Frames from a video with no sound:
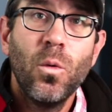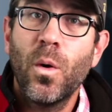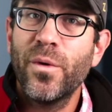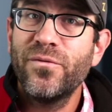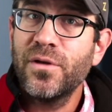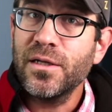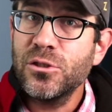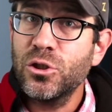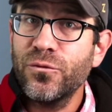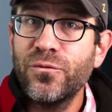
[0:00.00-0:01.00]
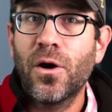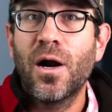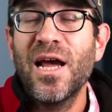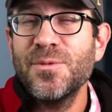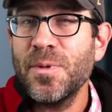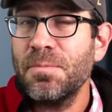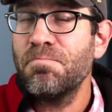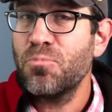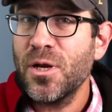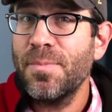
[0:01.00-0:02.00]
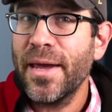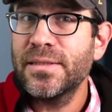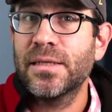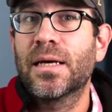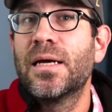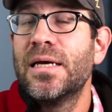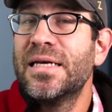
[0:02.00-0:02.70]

What we've done so far has been pretty basic.